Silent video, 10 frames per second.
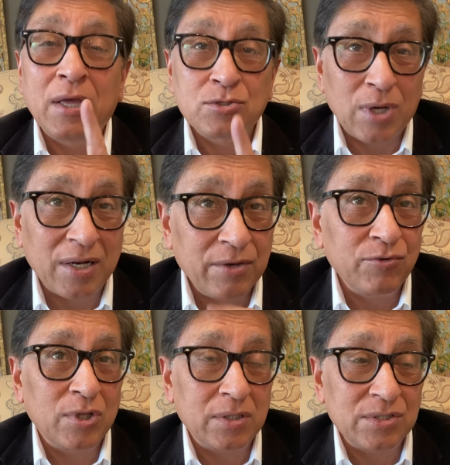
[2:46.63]
So I'll give you
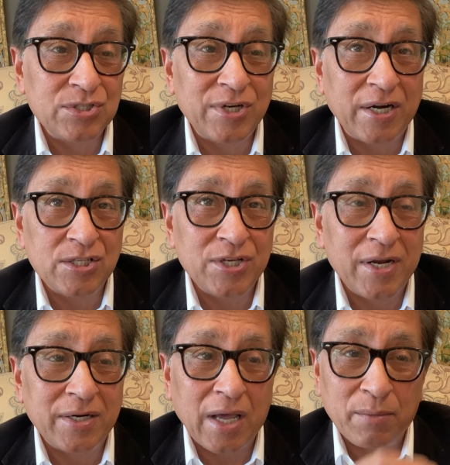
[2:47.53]
the strategy
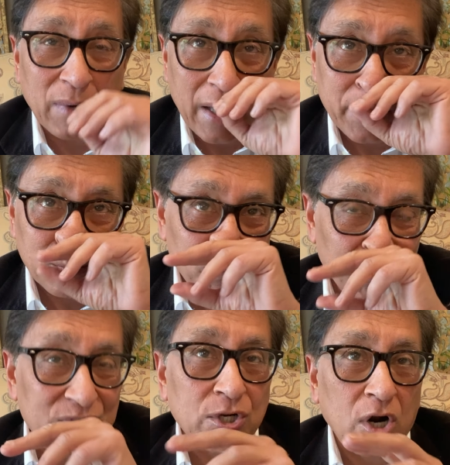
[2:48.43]
and timeline,
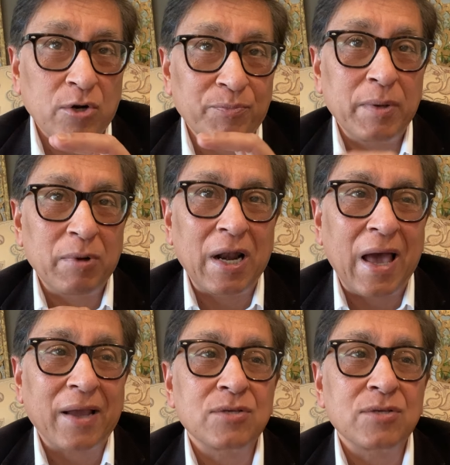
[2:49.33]
which a lot of people lack.